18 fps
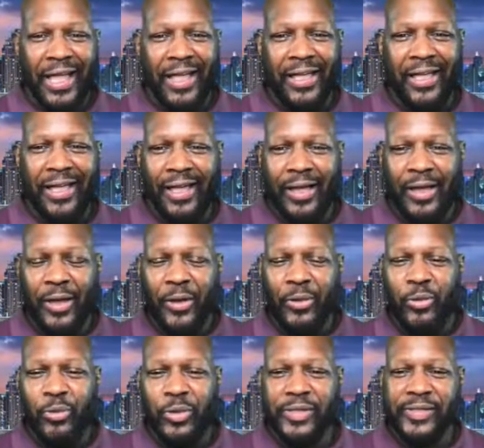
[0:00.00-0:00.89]

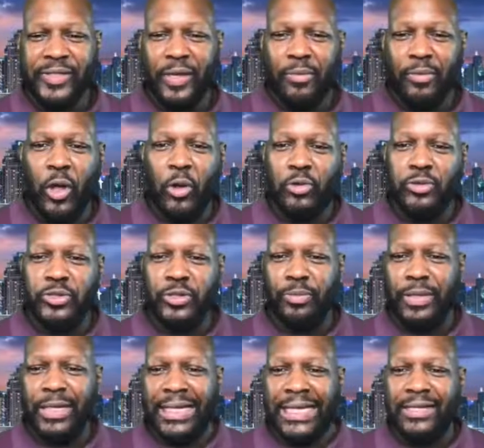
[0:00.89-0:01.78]
Yeah. What's up,
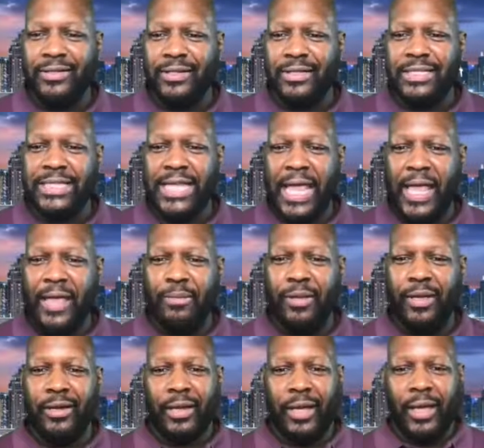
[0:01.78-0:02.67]
Ultimate
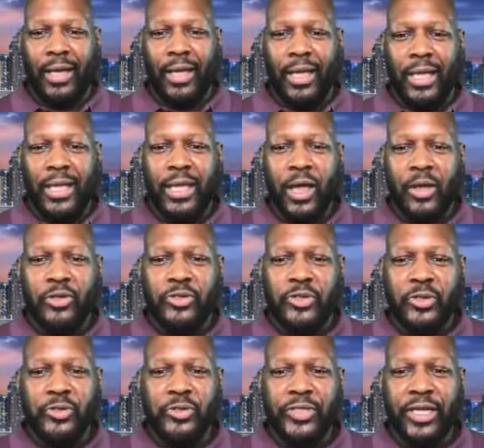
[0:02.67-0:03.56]
Entertainment? He
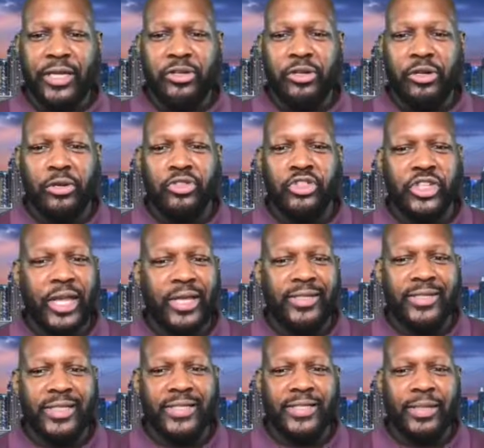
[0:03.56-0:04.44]
also said,
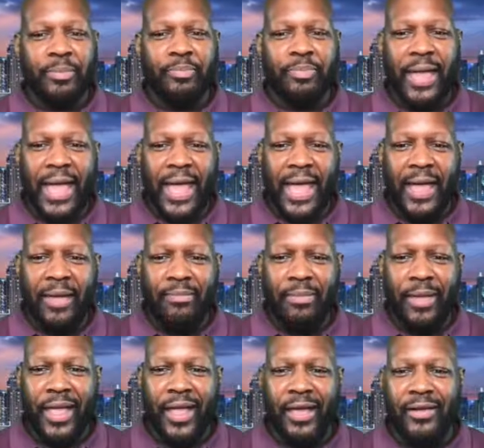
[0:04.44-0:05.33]
Chase is a bad
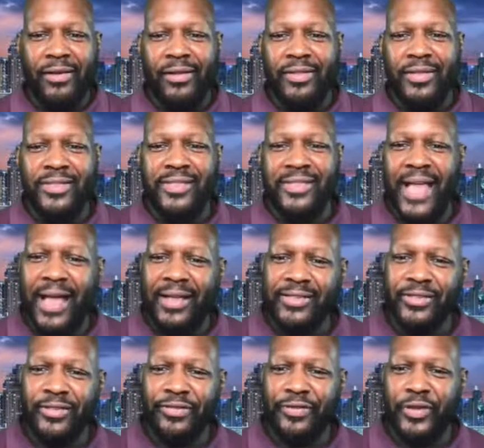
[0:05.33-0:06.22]
man on the
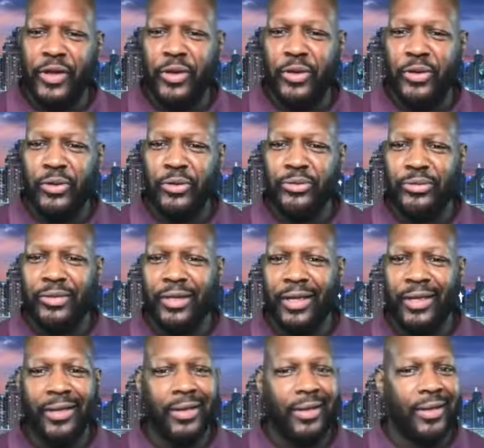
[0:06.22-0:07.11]
saxophone.
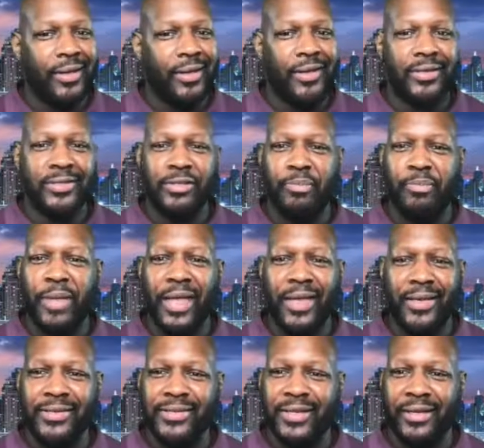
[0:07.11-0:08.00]
He's
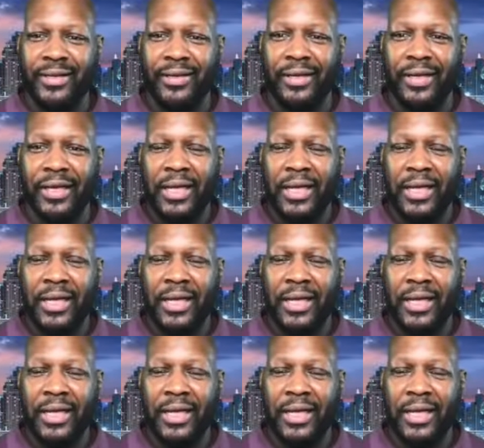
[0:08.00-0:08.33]
amazing.